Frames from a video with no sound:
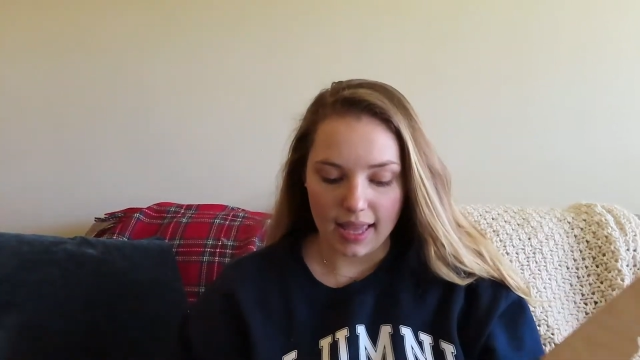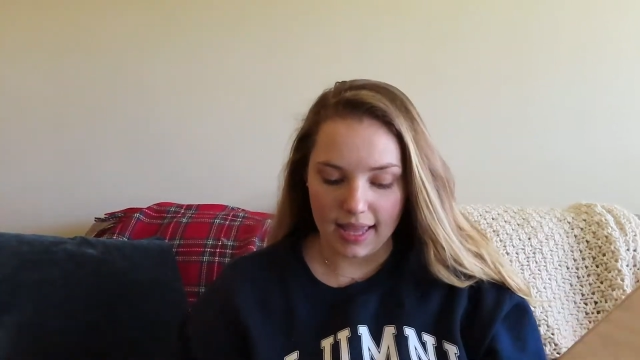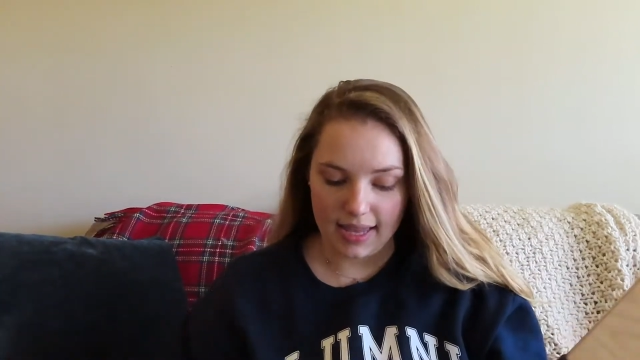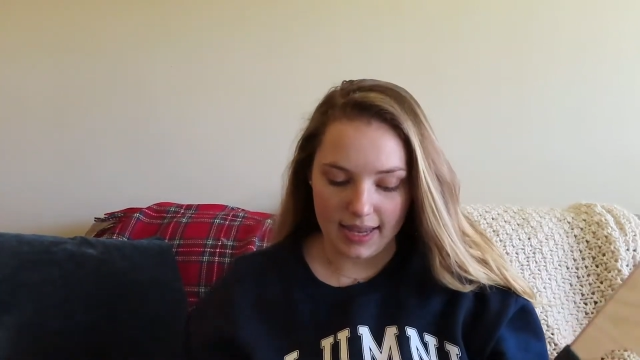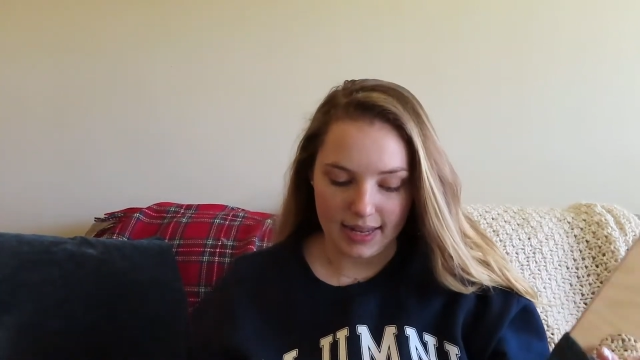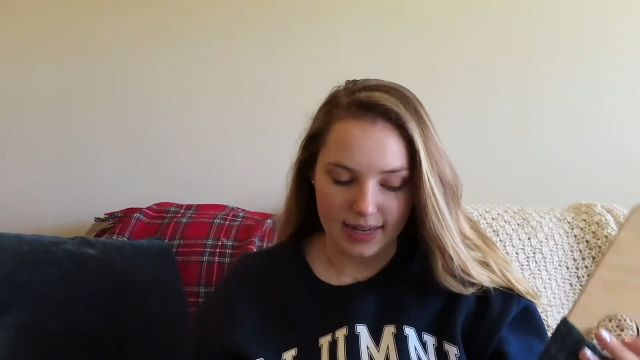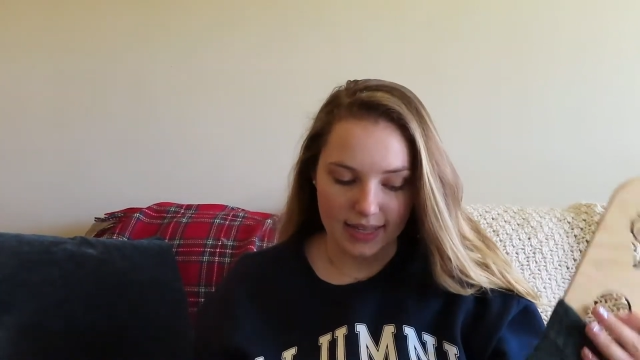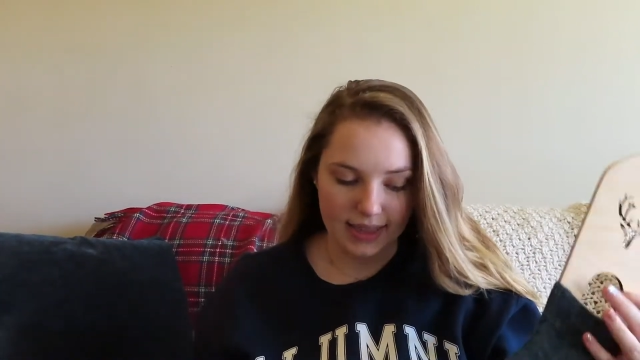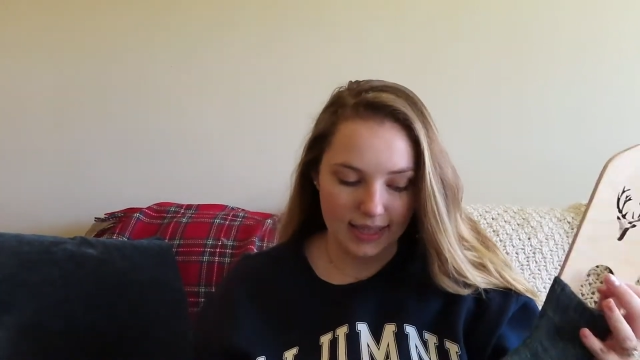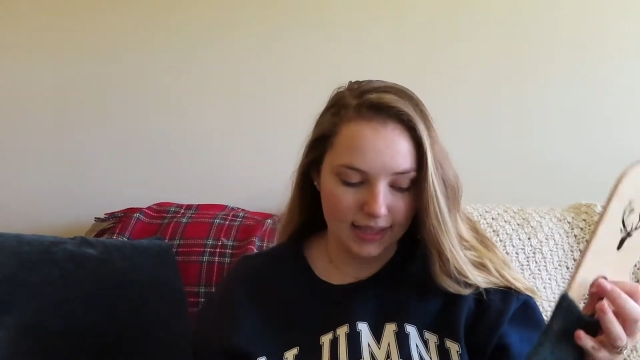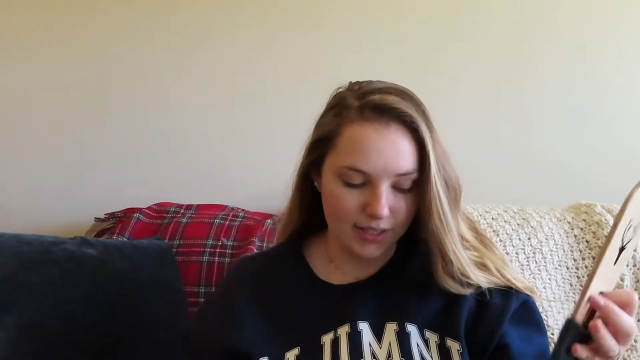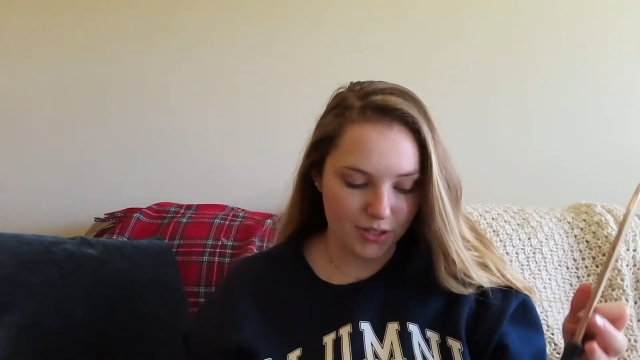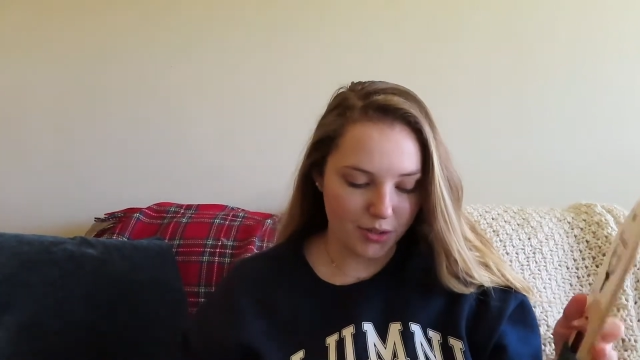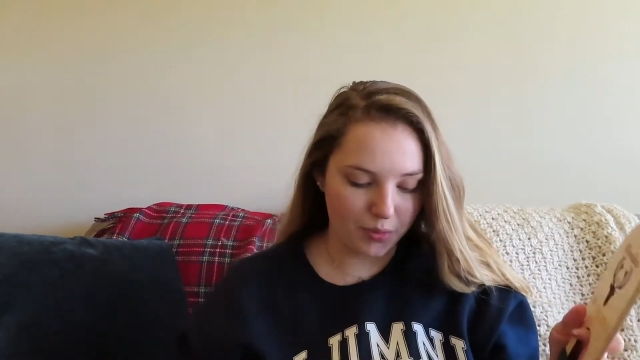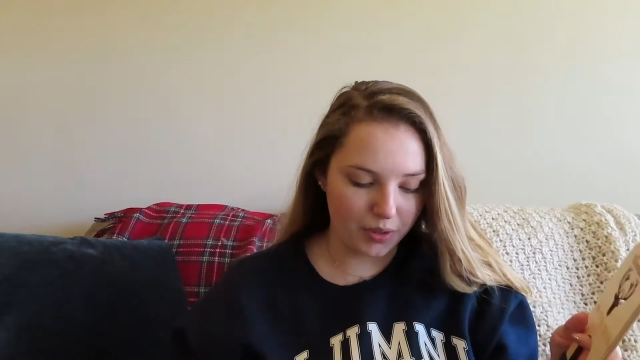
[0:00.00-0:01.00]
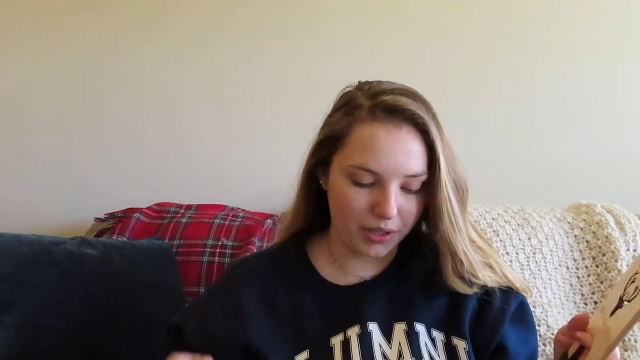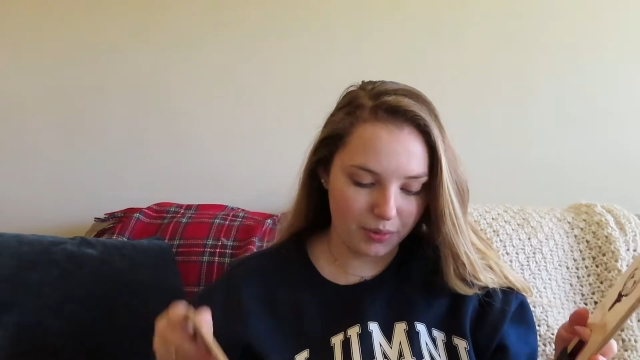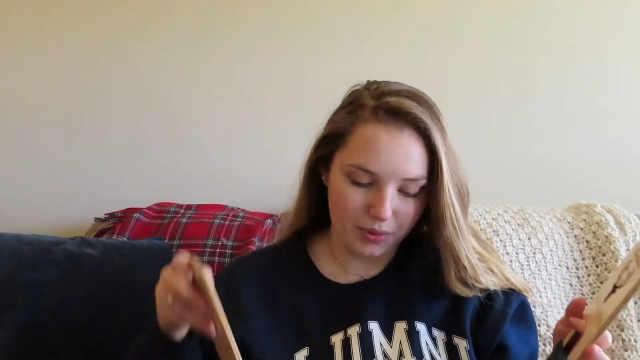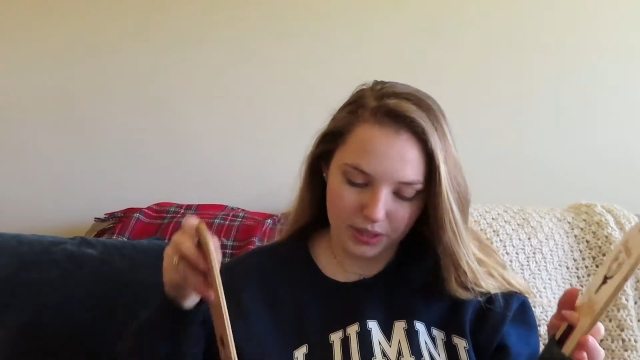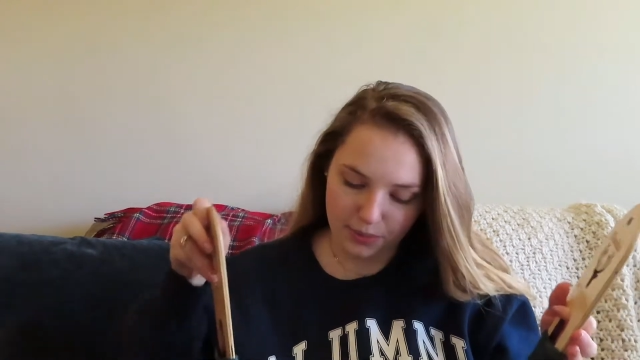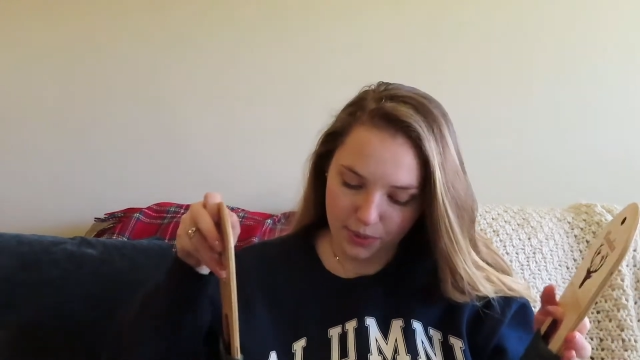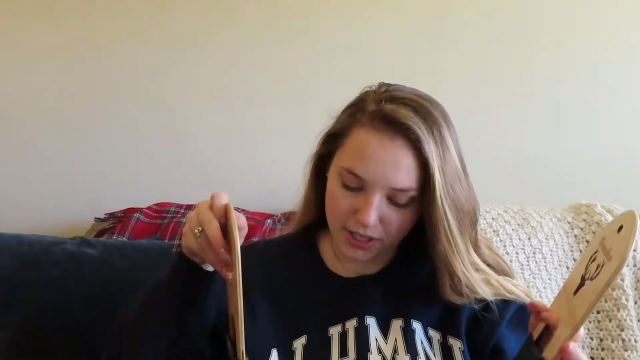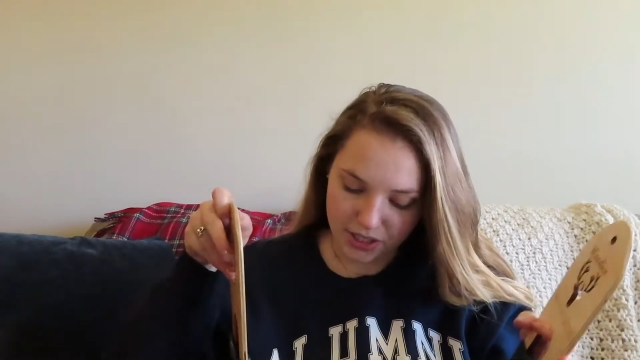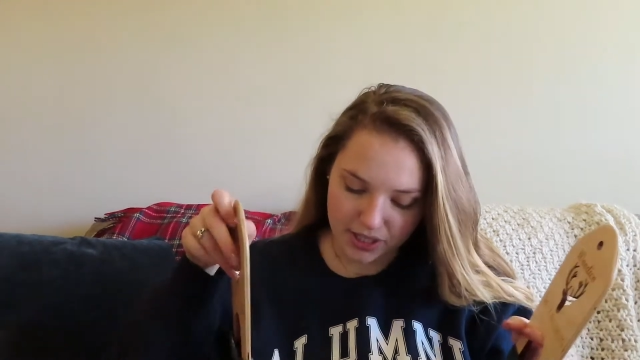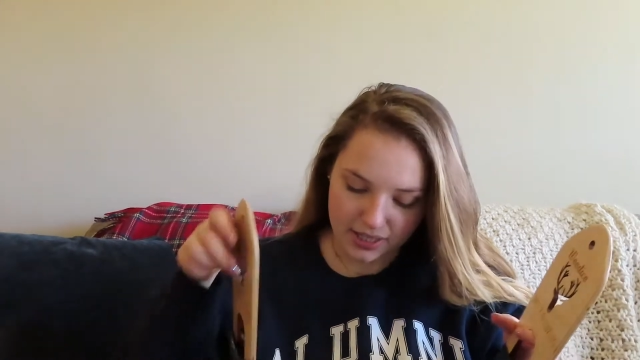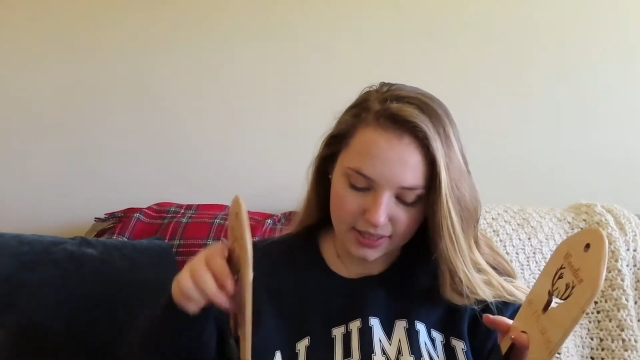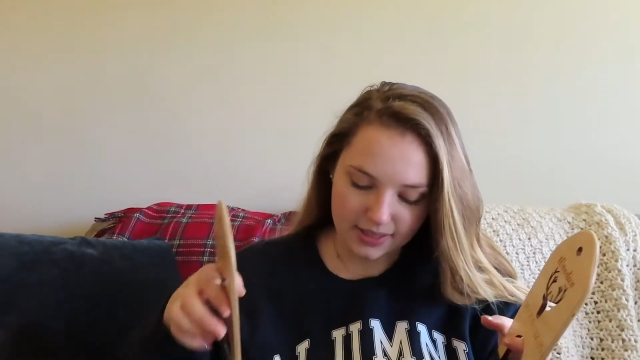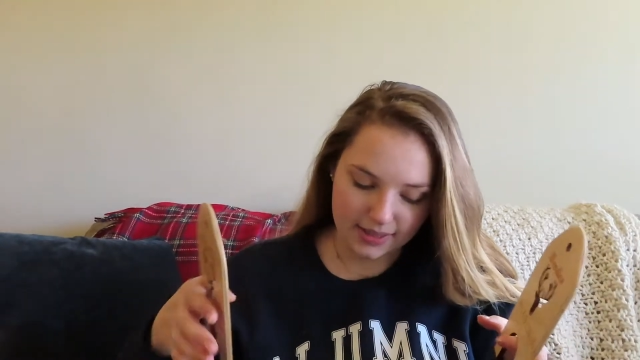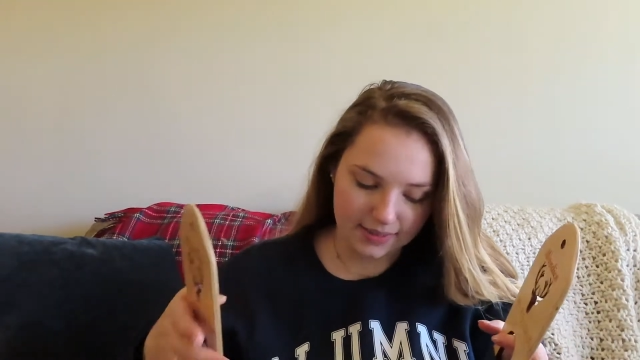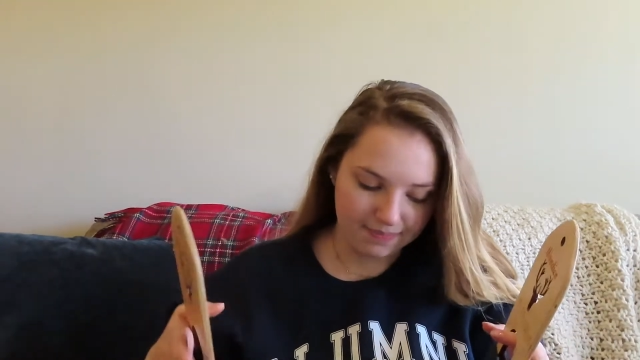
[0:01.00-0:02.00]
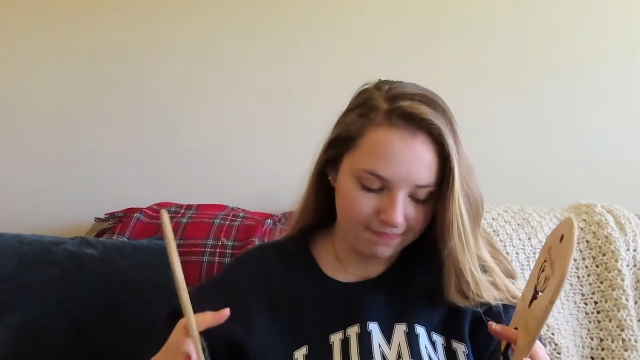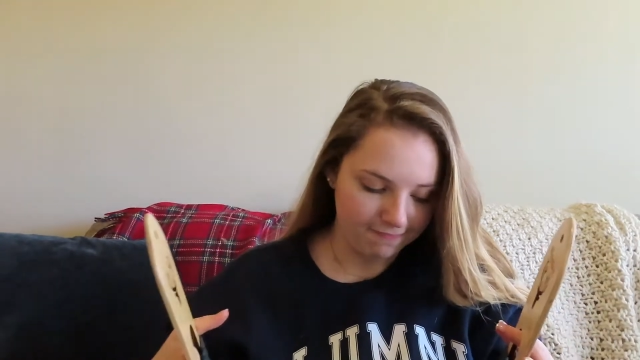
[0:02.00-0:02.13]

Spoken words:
And I think these are really, really precious.